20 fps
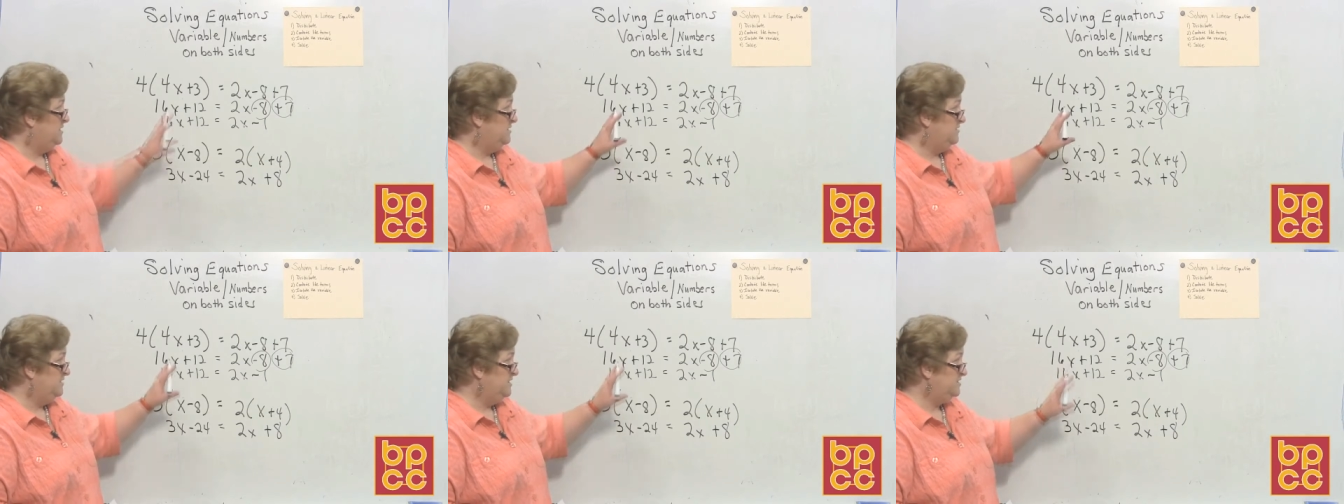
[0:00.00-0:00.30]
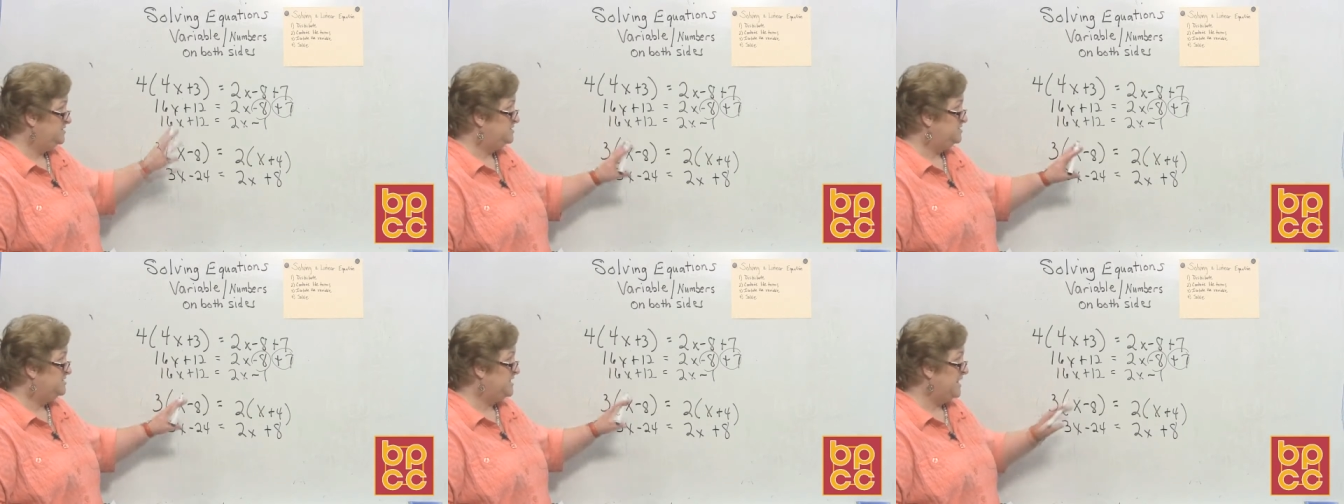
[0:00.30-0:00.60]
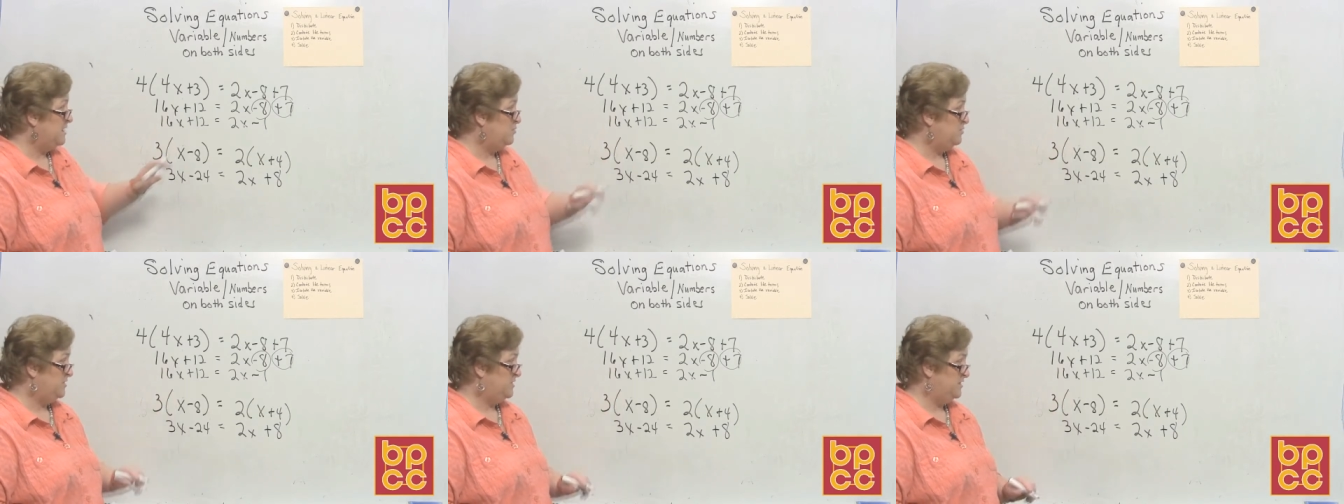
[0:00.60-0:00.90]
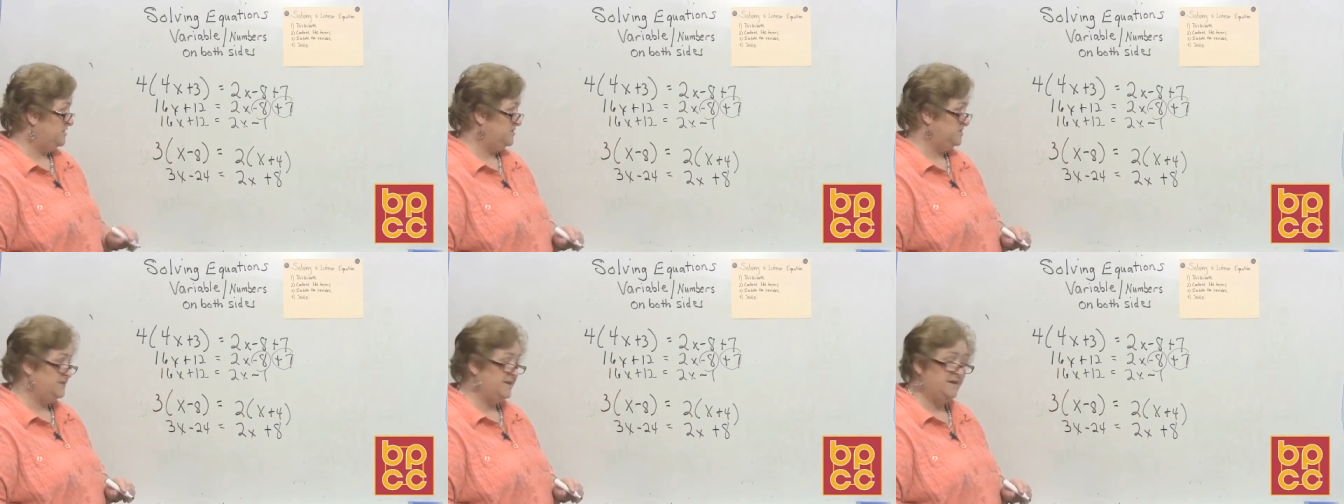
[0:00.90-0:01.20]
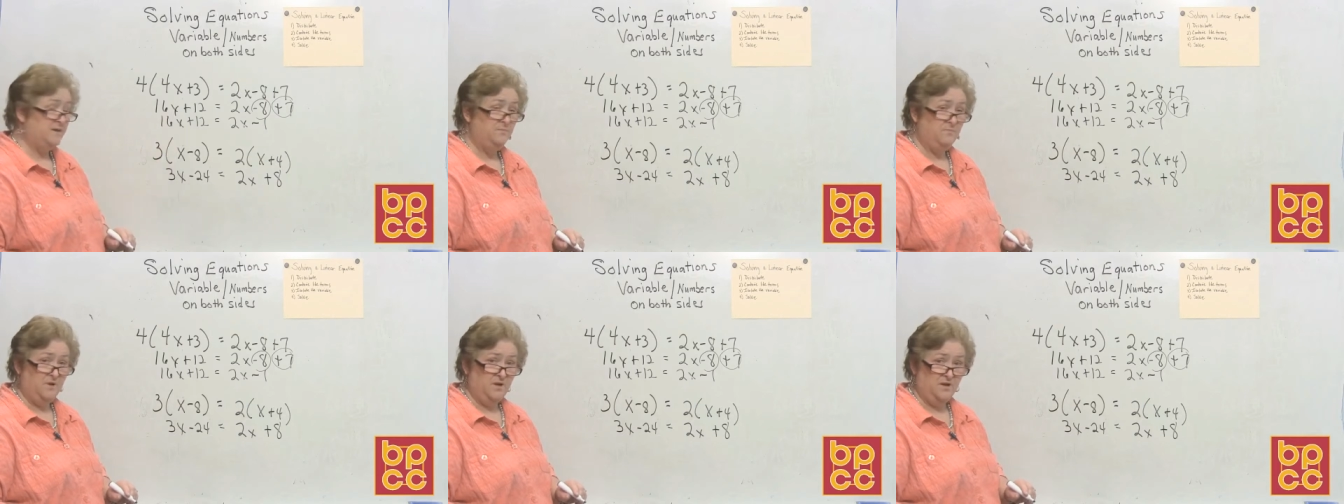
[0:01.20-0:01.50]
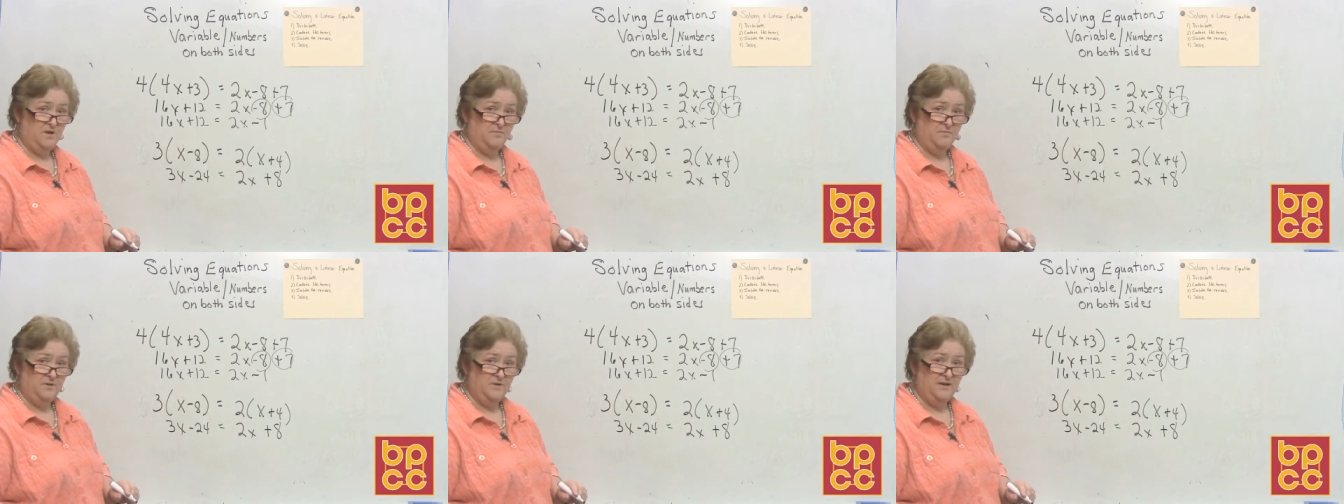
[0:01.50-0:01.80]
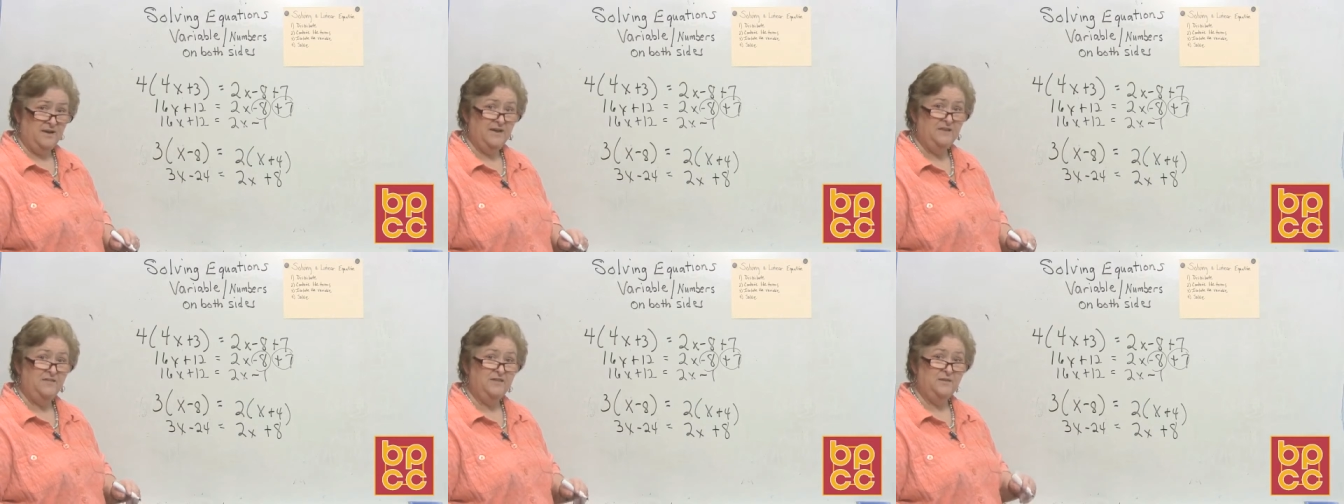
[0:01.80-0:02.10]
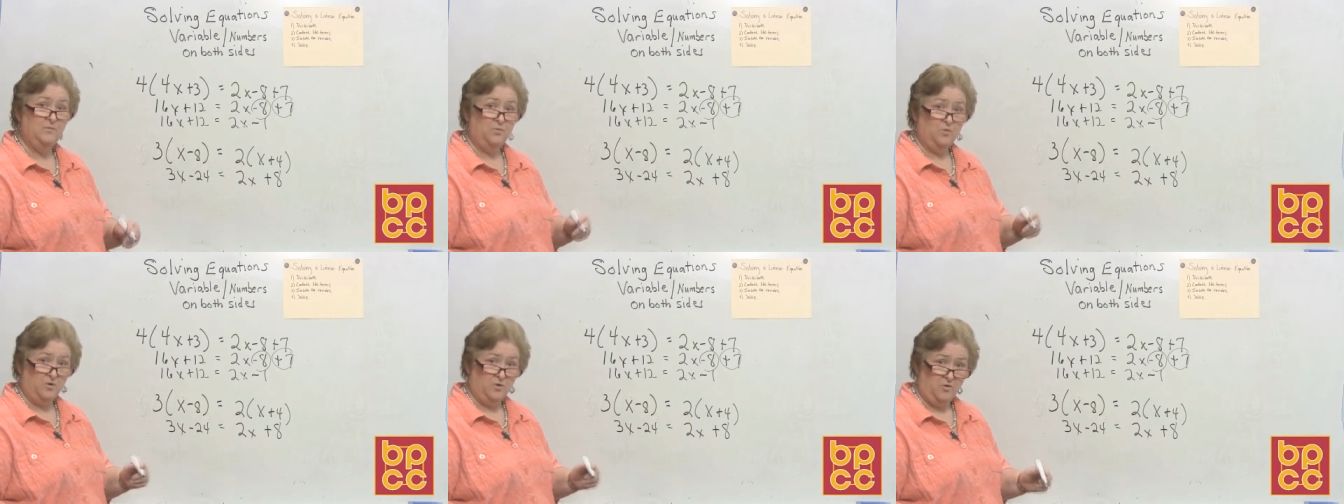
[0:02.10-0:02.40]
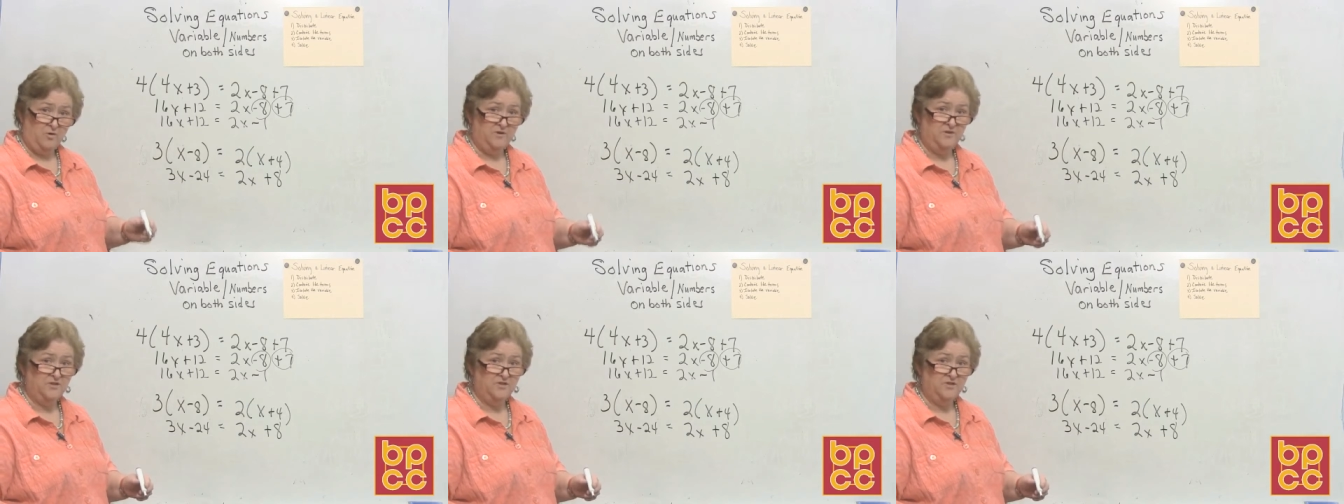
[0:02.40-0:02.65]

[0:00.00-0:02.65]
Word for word: this is how we're going to set them up, and then we're going to